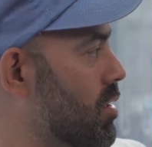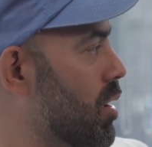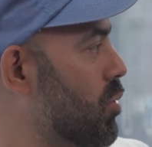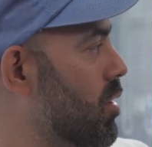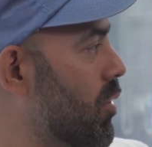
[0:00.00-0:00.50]
They
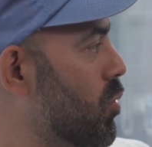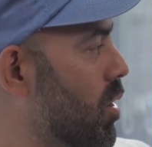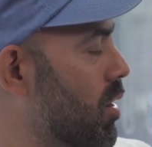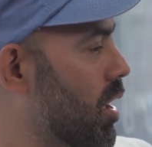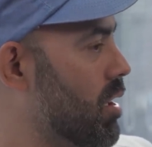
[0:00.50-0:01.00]
would never wear
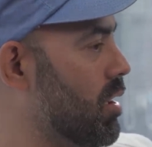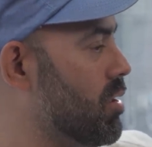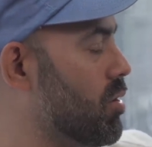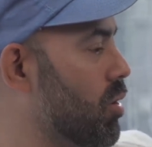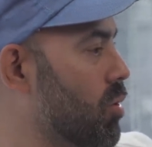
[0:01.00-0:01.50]
Nike.
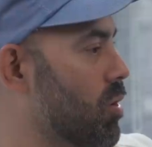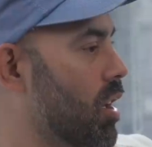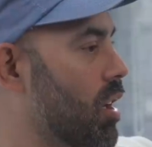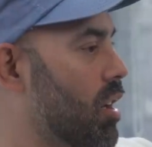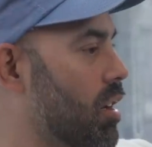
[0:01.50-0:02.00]
So,
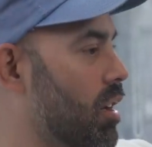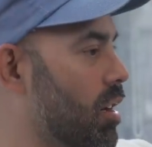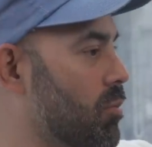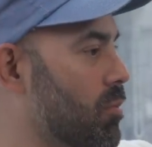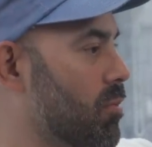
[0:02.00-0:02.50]

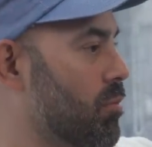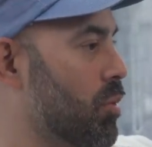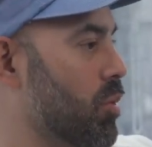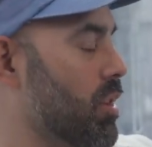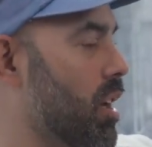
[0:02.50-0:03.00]
um, but
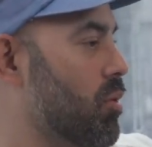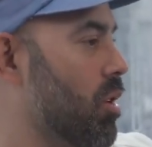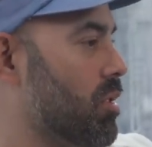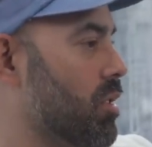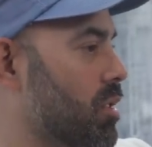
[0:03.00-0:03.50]
when Ye
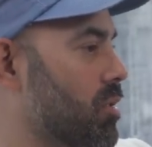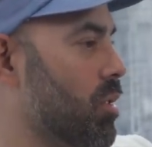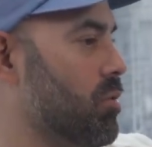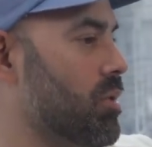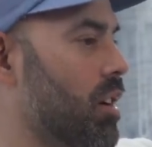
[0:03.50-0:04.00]
walked in the door, I
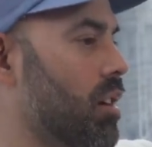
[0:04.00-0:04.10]
was like,